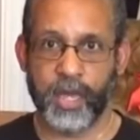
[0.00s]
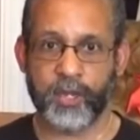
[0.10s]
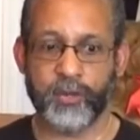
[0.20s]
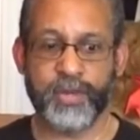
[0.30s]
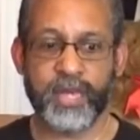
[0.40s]

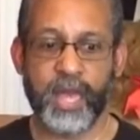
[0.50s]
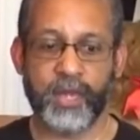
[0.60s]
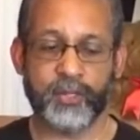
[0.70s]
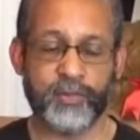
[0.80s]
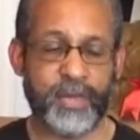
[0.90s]
and you're being
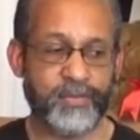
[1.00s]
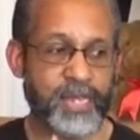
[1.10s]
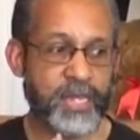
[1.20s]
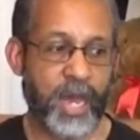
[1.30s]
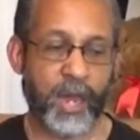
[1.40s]
asked to
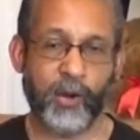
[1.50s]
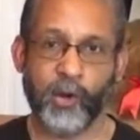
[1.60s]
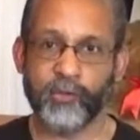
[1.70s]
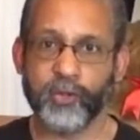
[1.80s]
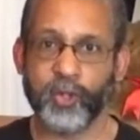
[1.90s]
maybe not
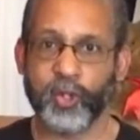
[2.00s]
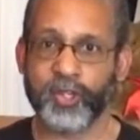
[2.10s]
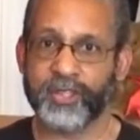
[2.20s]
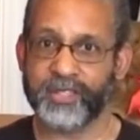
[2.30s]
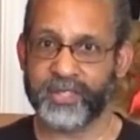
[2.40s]

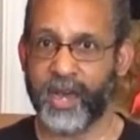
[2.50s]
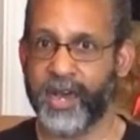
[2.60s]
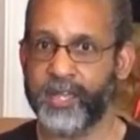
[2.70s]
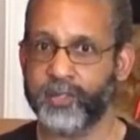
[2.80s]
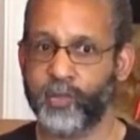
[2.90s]
overlook the
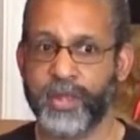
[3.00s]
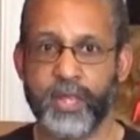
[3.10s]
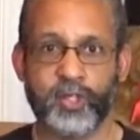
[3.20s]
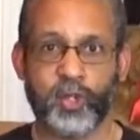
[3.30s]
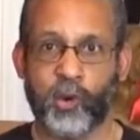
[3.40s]
signs when
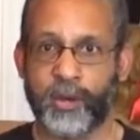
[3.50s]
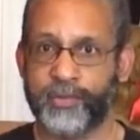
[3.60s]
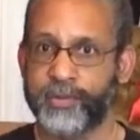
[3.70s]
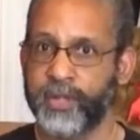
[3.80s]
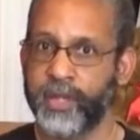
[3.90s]
they show up